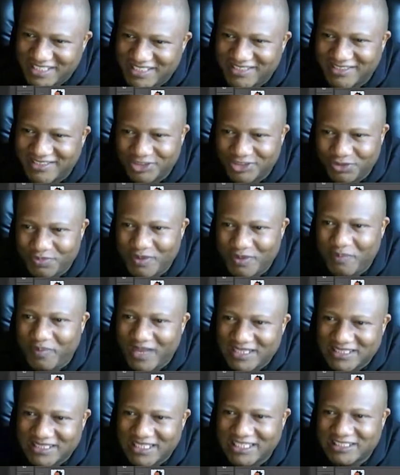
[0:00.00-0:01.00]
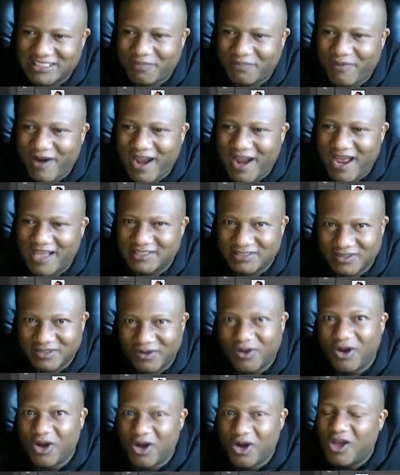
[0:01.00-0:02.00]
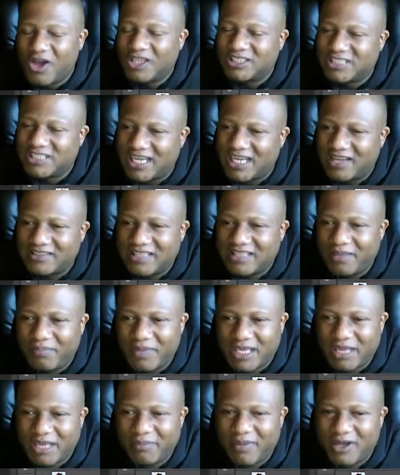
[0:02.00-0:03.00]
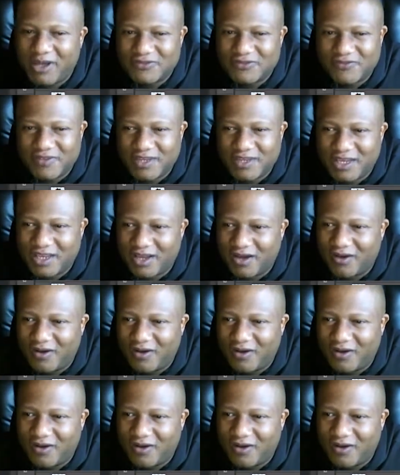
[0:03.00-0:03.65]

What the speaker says: You'll be pleasantly surprised. So check out that Mickey Mouse video.